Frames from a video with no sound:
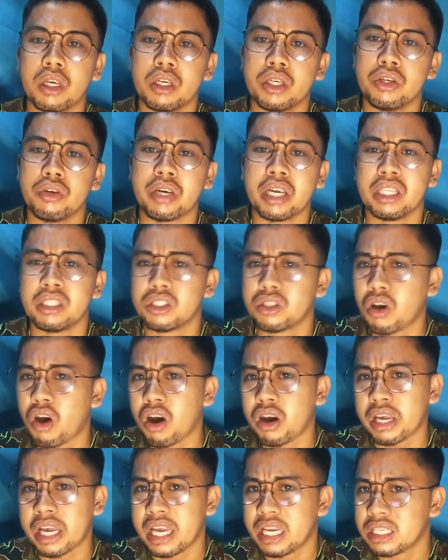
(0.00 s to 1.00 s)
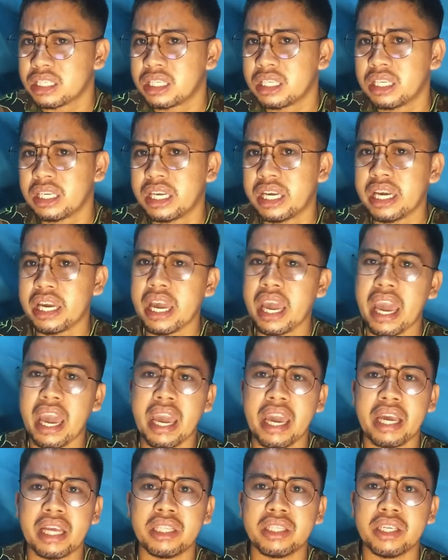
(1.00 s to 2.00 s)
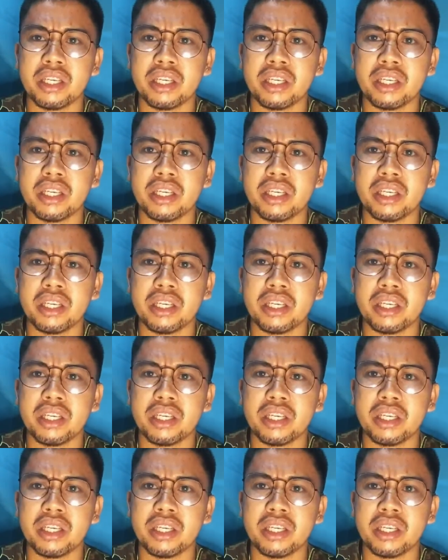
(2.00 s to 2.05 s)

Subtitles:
you can talk easily and